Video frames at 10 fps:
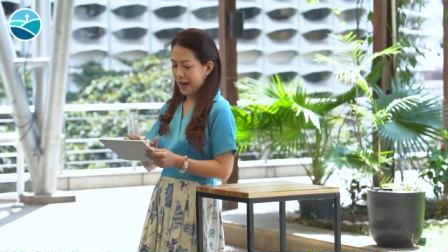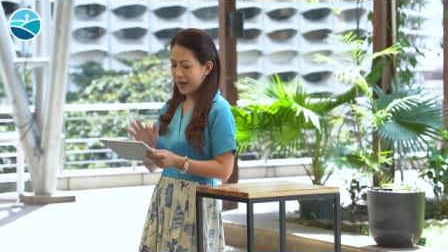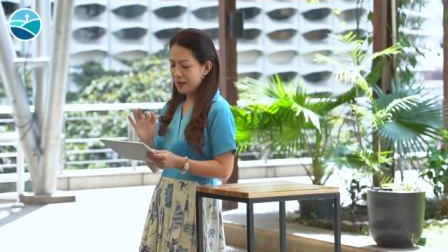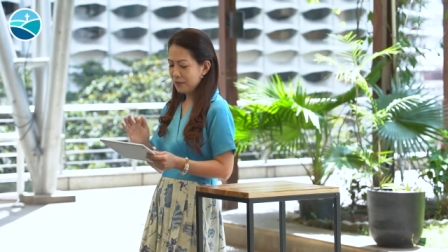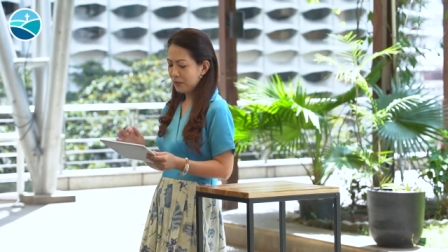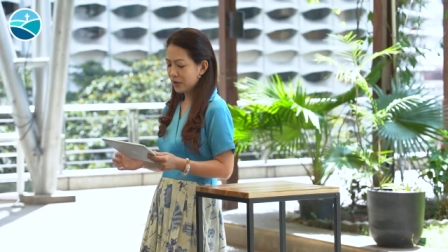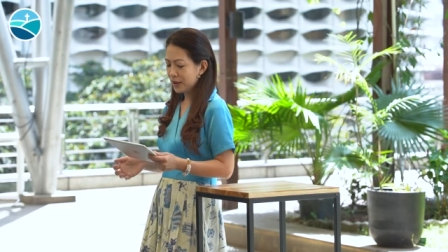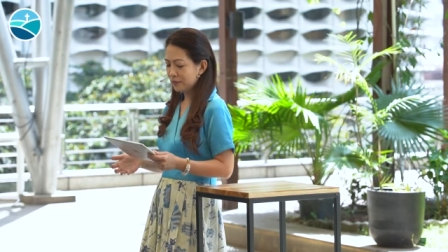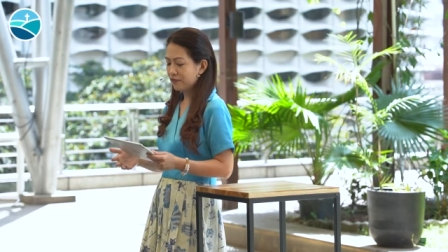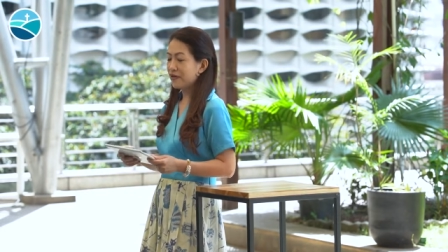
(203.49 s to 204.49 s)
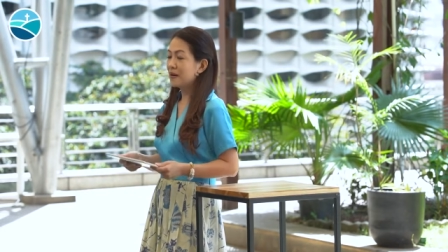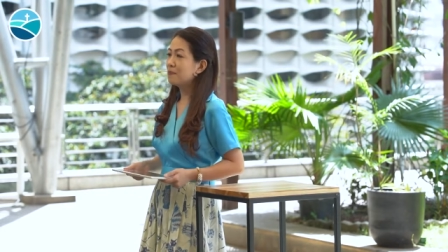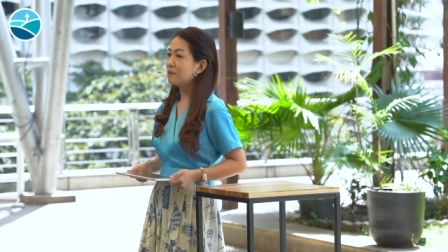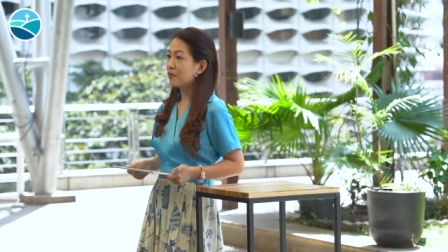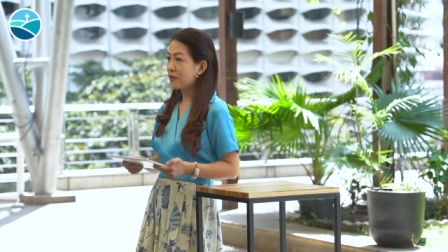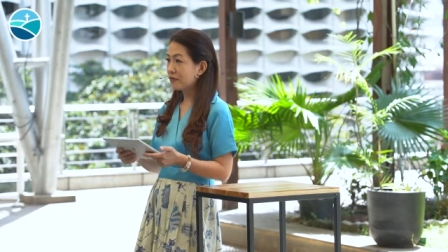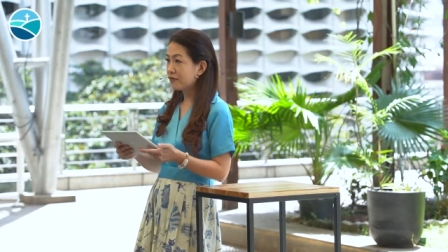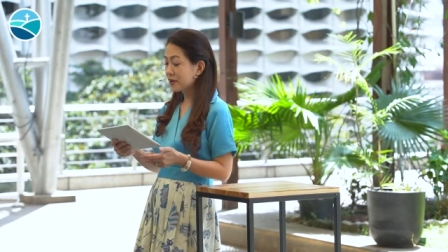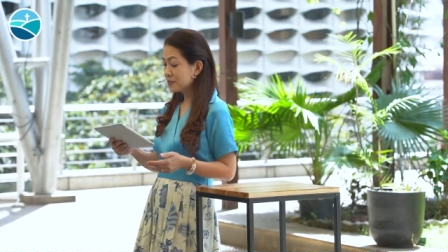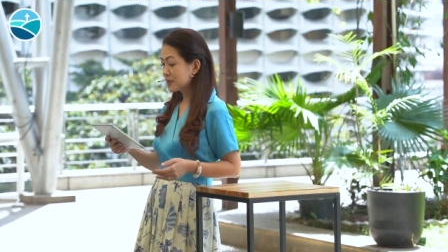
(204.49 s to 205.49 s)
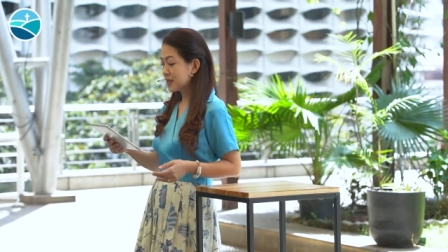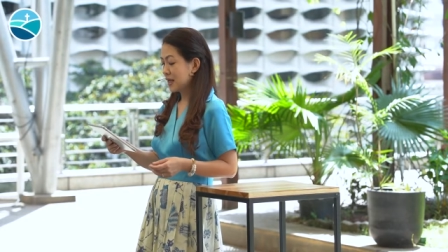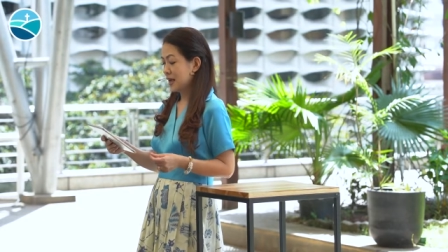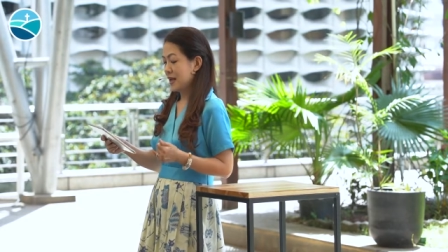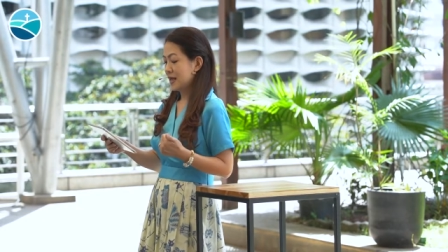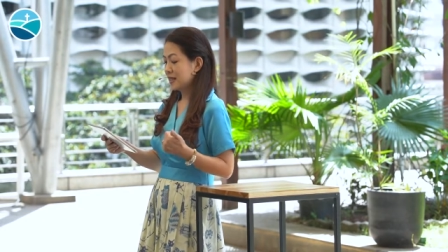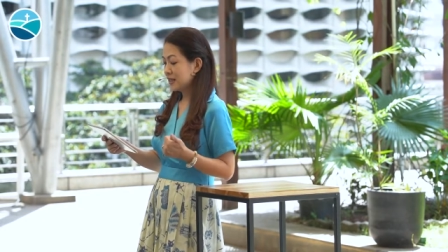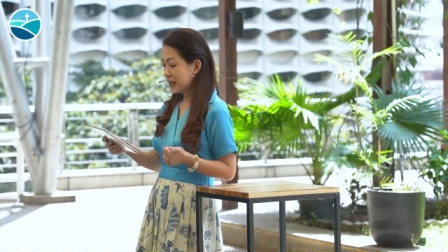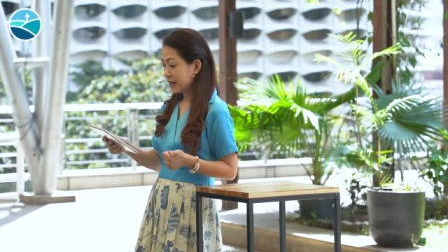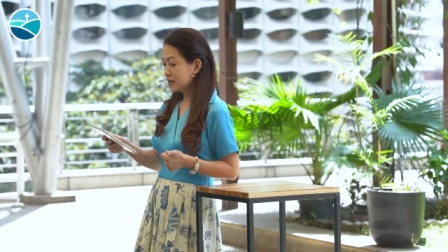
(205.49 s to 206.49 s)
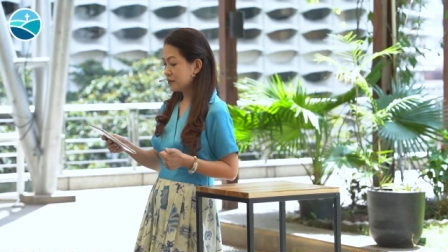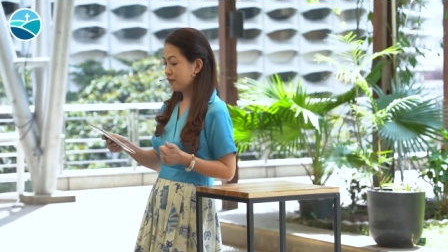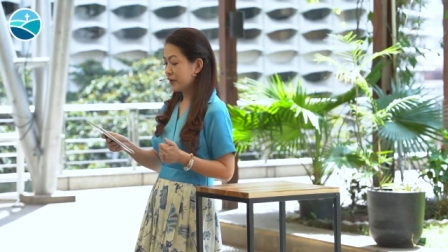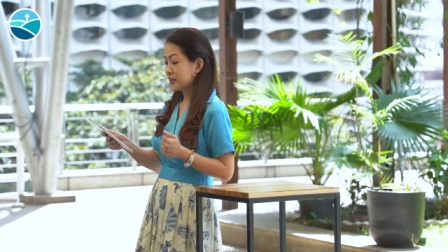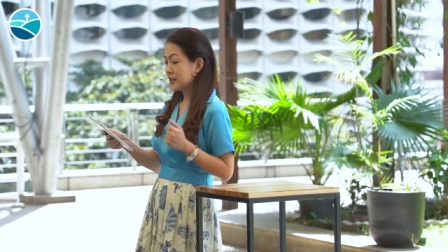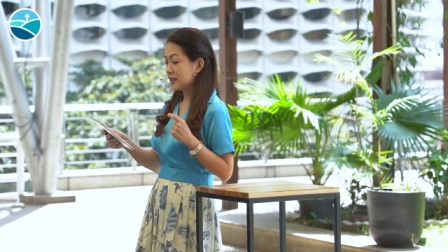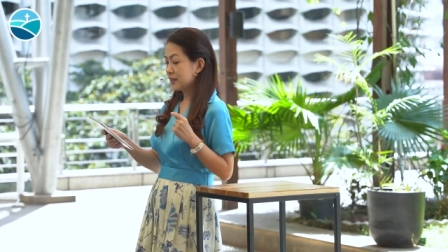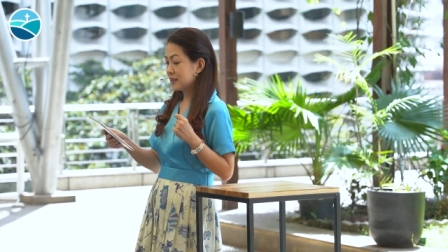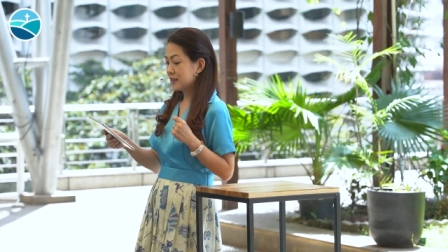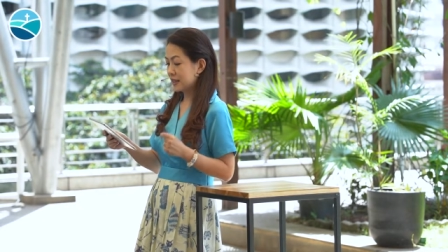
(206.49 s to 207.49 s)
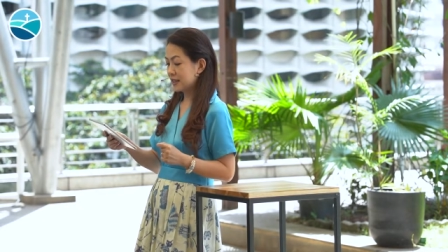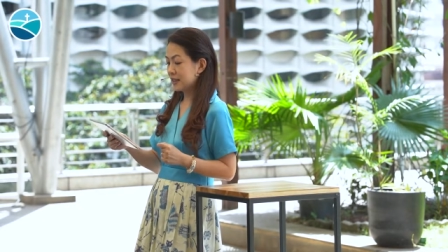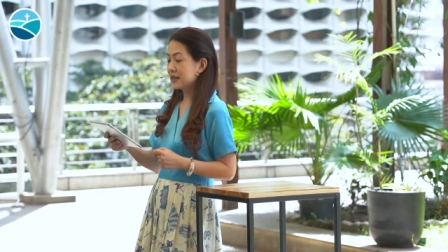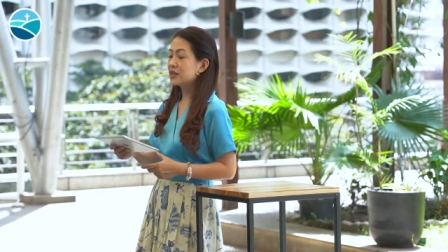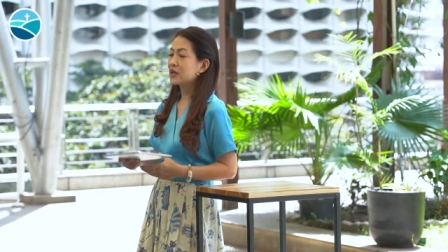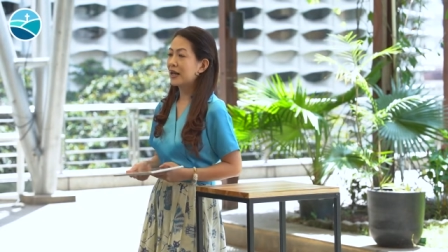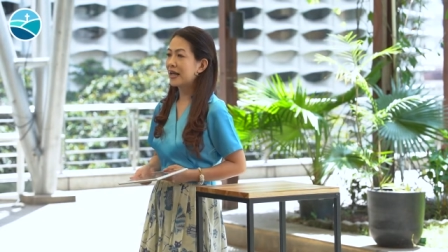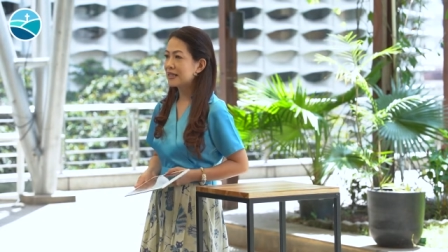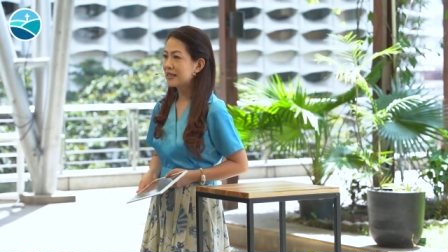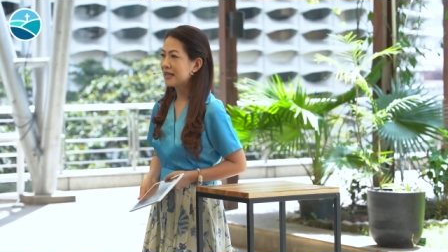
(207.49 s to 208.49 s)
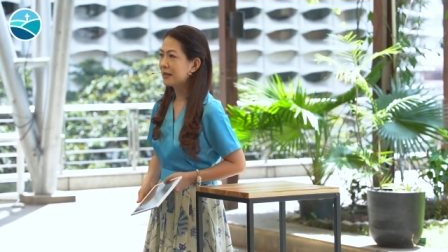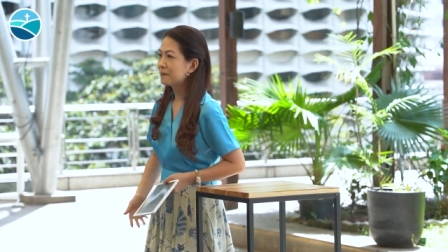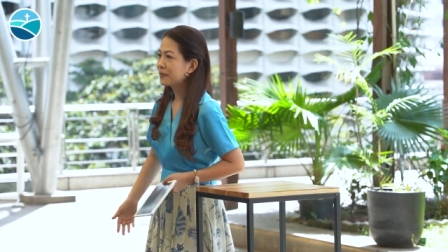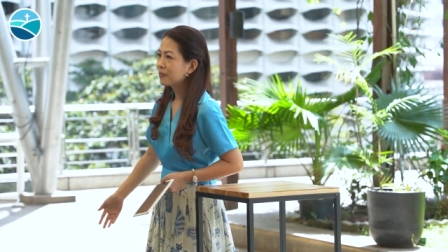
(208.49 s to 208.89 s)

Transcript: Let me read it from Proverbs 6 verse 16 to 19.